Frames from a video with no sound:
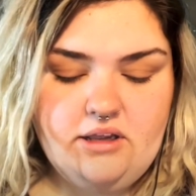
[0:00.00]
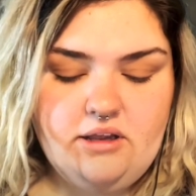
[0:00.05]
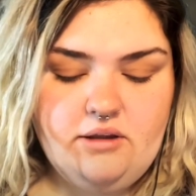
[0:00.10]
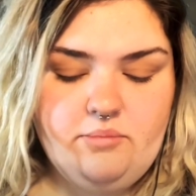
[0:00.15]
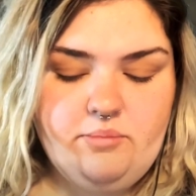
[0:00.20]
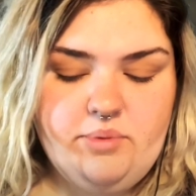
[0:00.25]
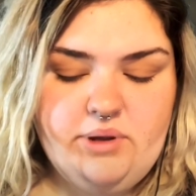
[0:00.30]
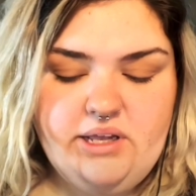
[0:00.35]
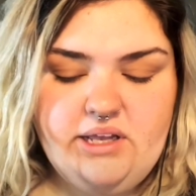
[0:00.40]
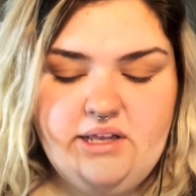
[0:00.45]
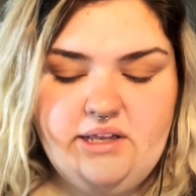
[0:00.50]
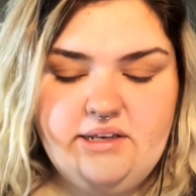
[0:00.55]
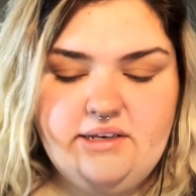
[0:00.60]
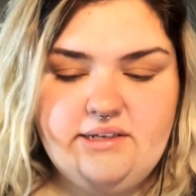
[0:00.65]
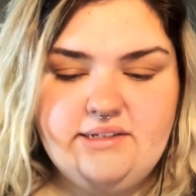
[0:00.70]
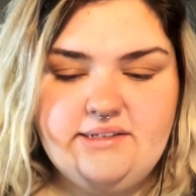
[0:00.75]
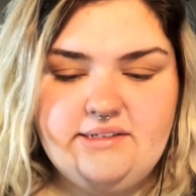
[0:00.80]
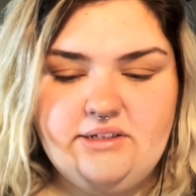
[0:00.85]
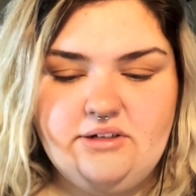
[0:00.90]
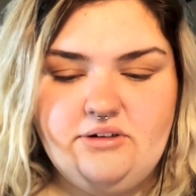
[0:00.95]
but
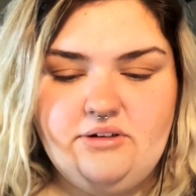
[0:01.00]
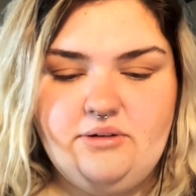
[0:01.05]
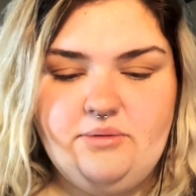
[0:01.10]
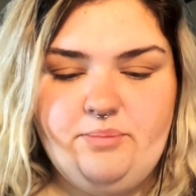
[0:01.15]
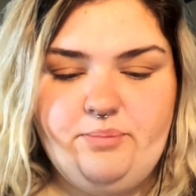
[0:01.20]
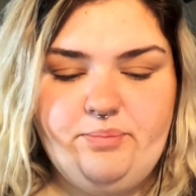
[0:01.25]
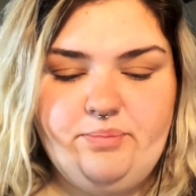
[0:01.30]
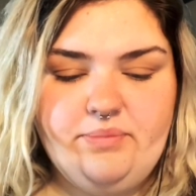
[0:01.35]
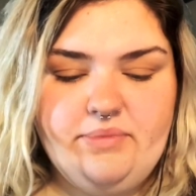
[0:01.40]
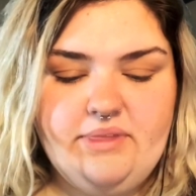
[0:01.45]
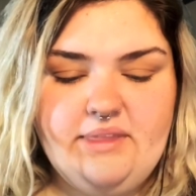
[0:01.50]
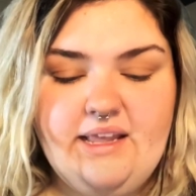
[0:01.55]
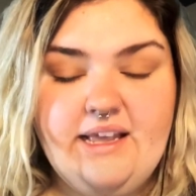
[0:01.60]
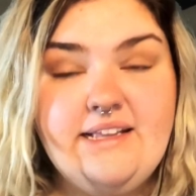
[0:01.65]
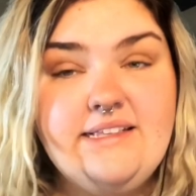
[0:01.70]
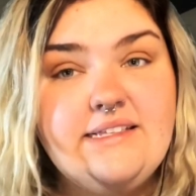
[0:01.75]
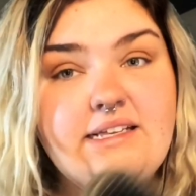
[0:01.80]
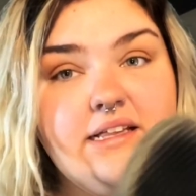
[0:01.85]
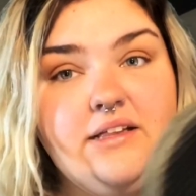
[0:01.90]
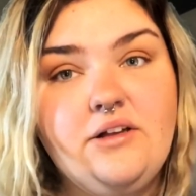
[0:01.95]
still, it's
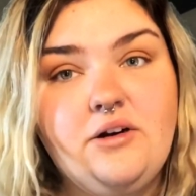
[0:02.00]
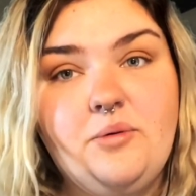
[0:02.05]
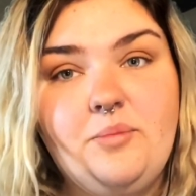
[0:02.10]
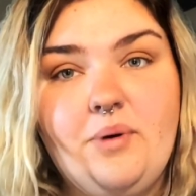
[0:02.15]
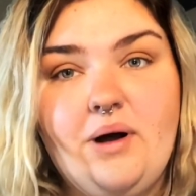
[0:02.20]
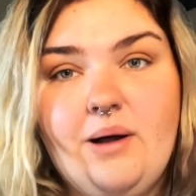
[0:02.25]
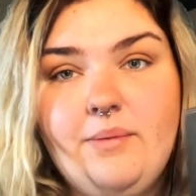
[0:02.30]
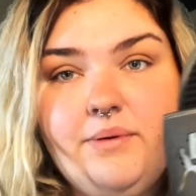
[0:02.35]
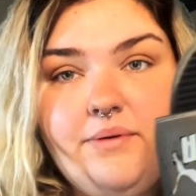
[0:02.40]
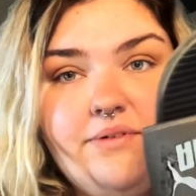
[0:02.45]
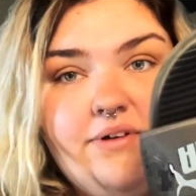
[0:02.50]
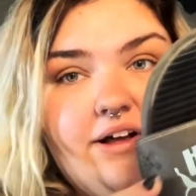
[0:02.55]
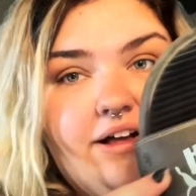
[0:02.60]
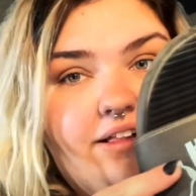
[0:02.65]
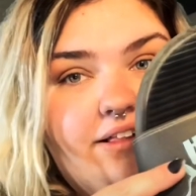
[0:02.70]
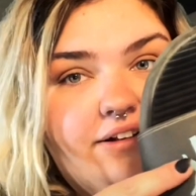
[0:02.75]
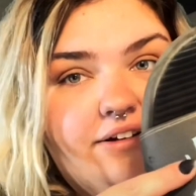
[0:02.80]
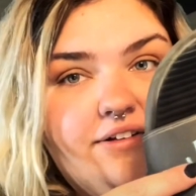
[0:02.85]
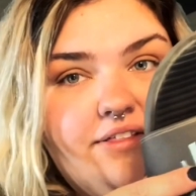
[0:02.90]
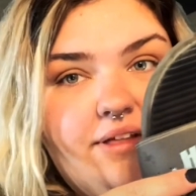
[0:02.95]
a little pop of
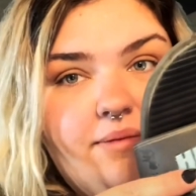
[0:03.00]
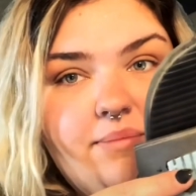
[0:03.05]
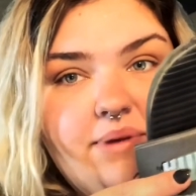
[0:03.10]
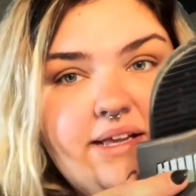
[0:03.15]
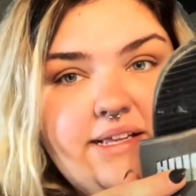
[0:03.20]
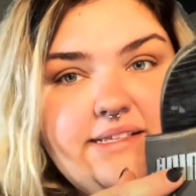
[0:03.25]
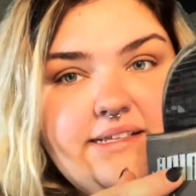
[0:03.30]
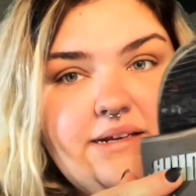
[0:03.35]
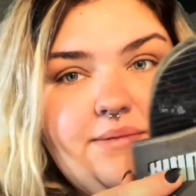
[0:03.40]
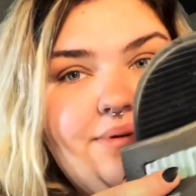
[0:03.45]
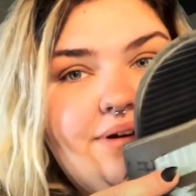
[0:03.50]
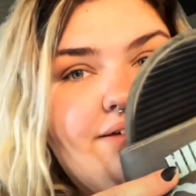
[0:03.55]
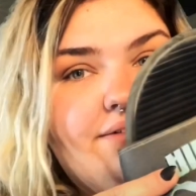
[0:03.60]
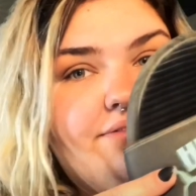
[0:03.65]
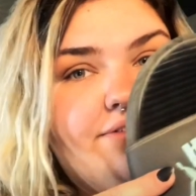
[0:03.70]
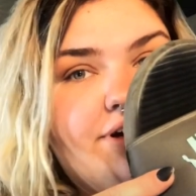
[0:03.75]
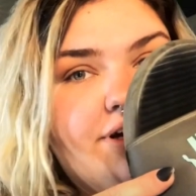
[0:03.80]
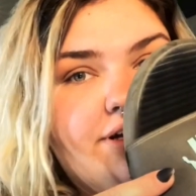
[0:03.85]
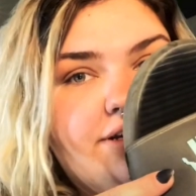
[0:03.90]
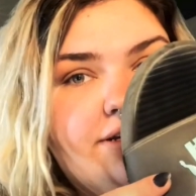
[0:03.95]
color that makes it a bit
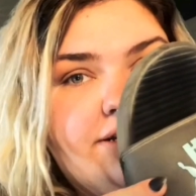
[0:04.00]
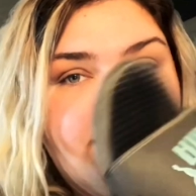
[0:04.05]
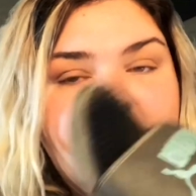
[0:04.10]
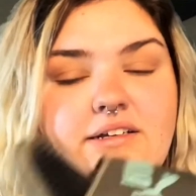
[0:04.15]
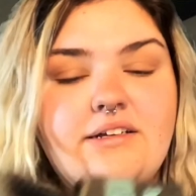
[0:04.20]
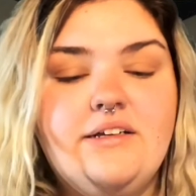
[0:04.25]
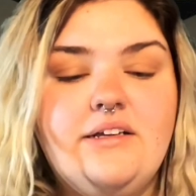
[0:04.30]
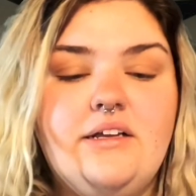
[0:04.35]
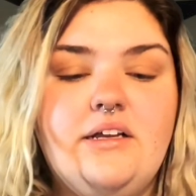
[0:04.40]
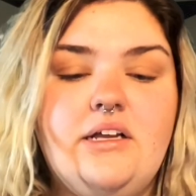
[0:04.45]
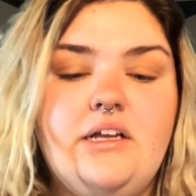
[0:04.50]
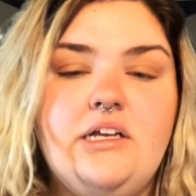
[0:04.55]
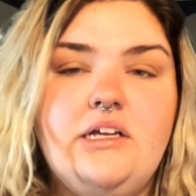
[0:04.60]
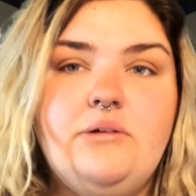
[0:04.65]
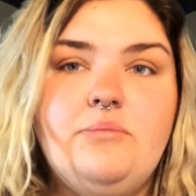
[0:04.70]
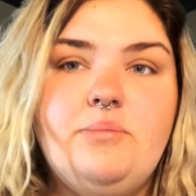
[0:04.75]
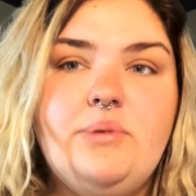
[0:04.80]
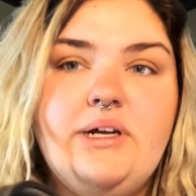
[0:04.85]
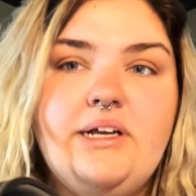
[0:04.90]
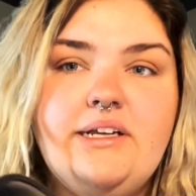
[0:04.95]
fun.
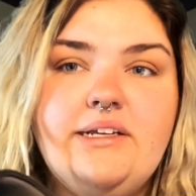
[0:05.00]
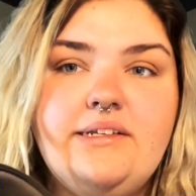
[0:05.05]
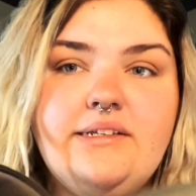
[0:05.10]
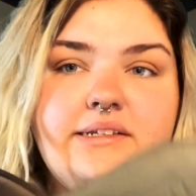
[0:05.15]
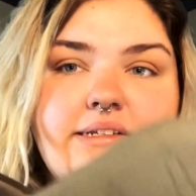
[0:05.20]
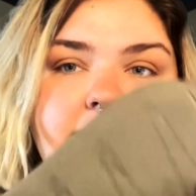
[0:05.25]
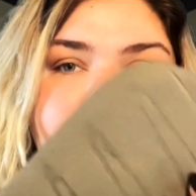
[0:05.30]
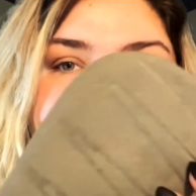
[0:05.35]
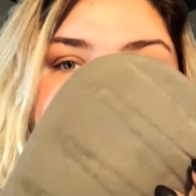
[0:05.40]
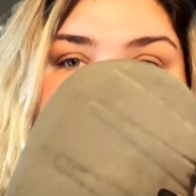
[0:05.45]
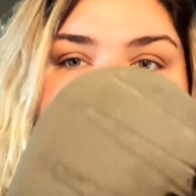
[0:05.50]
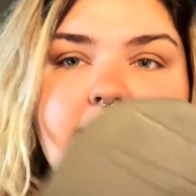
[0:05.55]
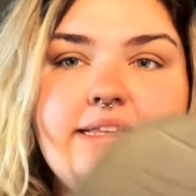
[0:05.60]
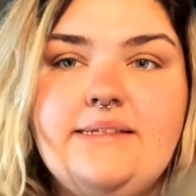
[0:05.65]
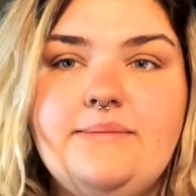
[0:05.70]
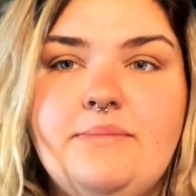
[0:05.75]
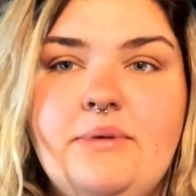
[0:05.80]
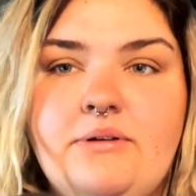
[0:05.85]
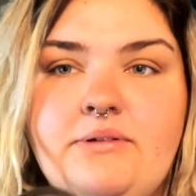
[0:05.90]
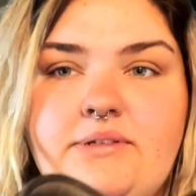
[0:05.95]
But it's
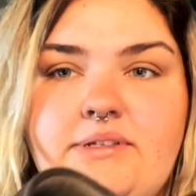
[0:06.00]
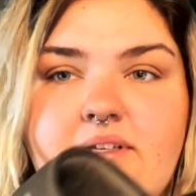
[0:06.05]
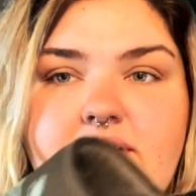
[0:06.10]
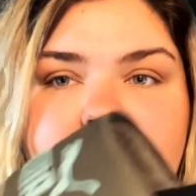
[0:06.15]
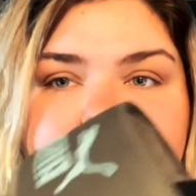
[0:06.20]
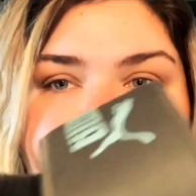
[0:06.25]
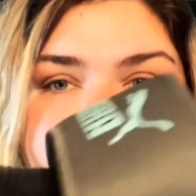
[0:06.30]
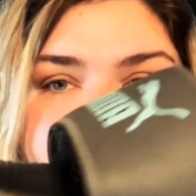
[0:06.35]
mostly still